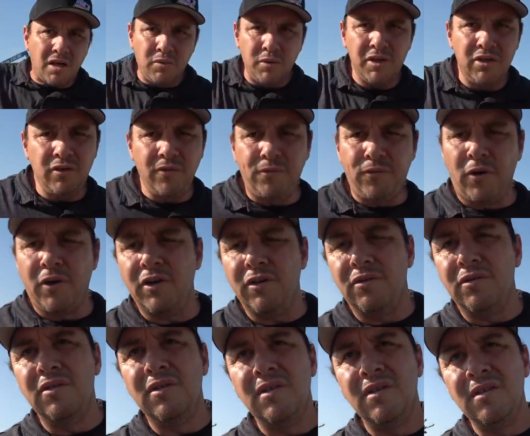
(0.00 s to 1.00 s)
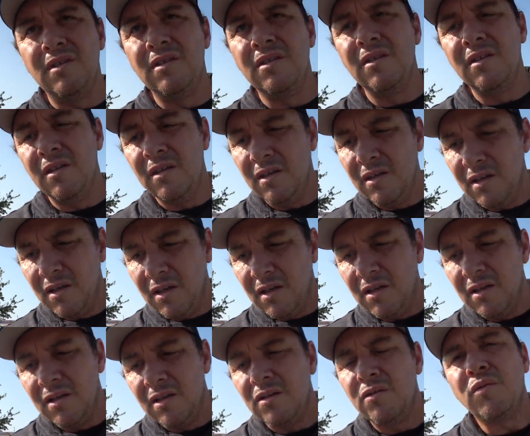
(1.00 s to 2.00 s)
can we do for you?
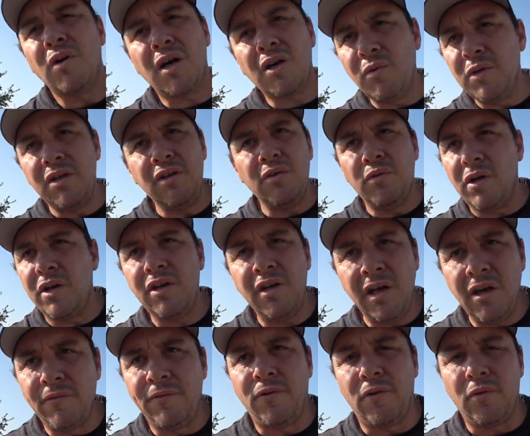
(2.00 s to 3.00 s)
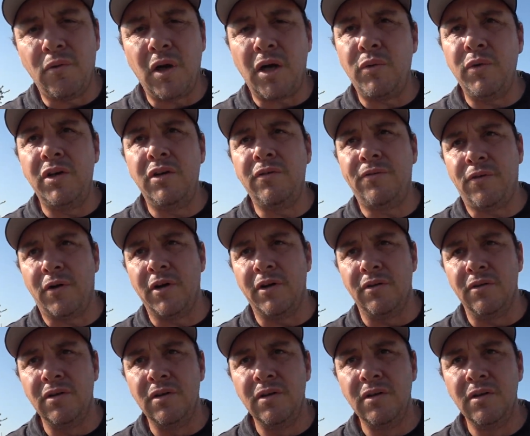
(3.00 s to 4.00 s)
What can we do? What are you here for? What can we do for you?
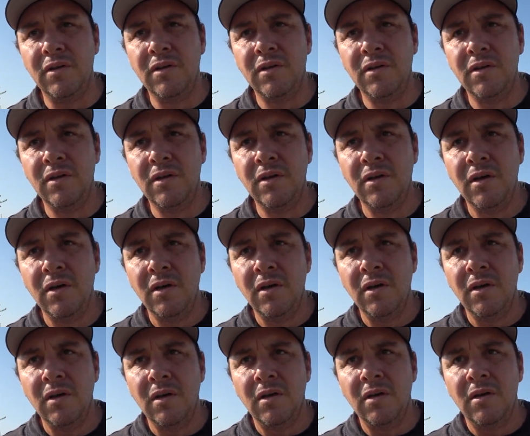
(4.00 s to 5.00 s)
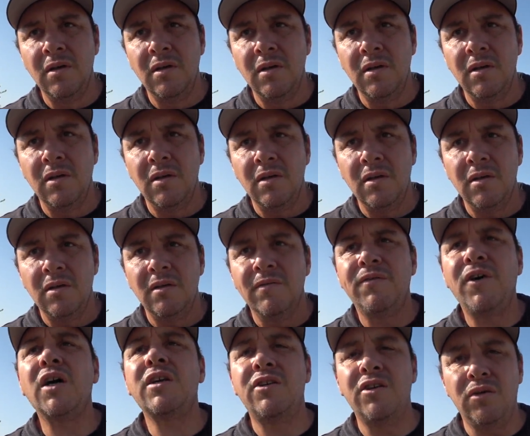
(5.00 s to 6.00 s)
I didn't ask for help, fool. Get the f*** out of here.
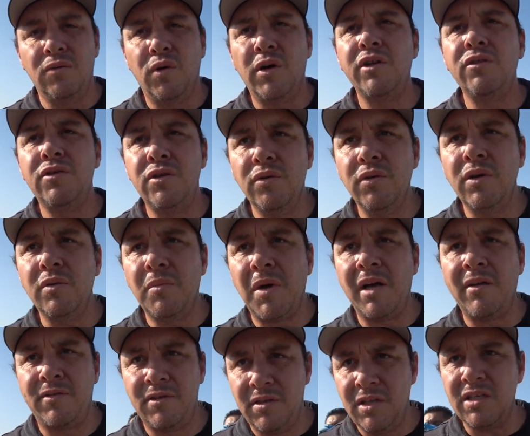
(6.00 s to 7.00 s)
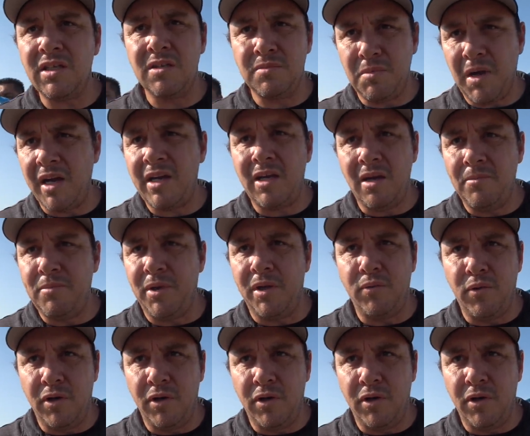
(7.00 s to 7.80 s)
What are you doing to my... This is my company.